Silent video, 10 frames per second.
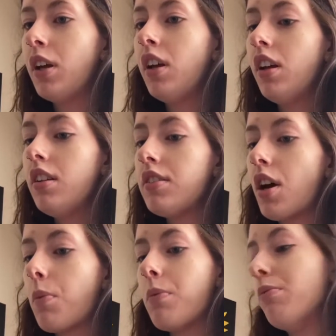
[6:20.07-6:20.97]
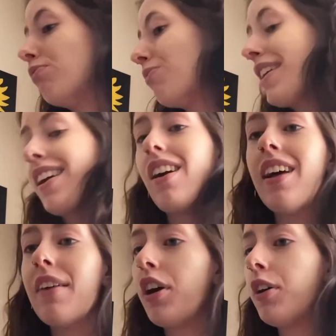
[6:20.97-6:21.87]
So we can all
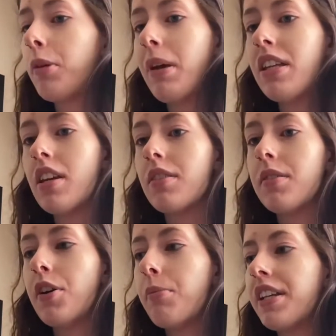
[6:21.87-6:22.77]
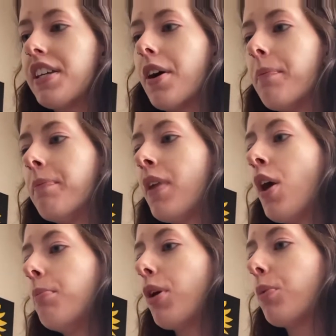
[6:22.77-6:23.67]
have our own opinions. No big deal.
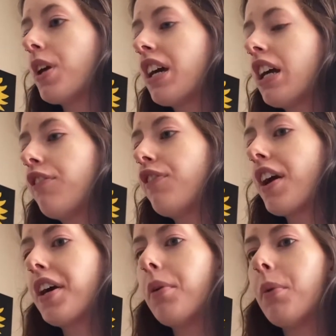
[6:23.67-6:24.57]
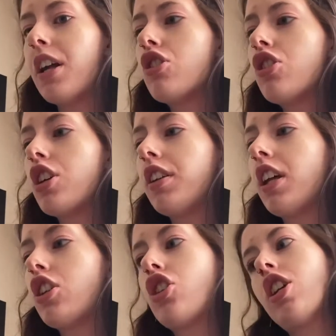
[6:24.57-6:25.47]
But we are going to figure out what
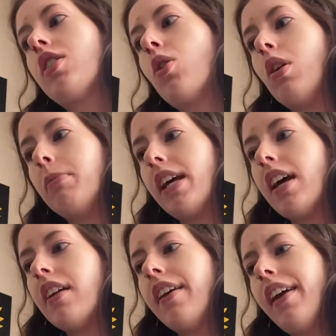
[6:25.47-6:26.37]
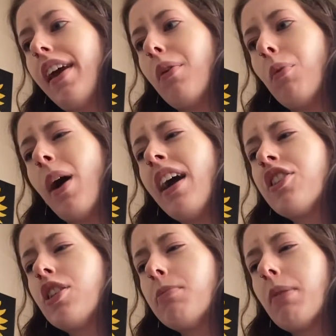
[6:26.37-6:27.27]
Shirley Chisholm did and why
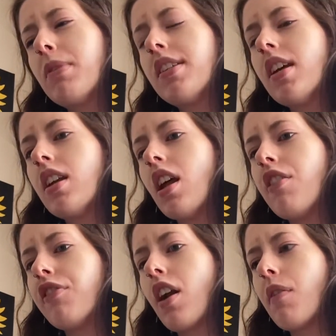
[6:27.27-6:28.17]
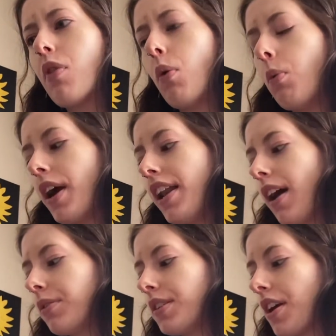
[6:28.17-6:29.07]
she might be standing in front of the White
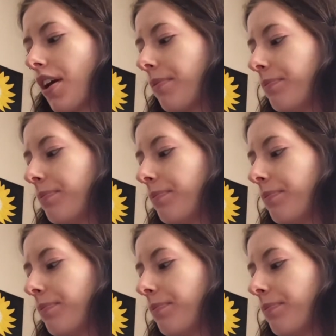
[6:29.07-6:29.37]
House here.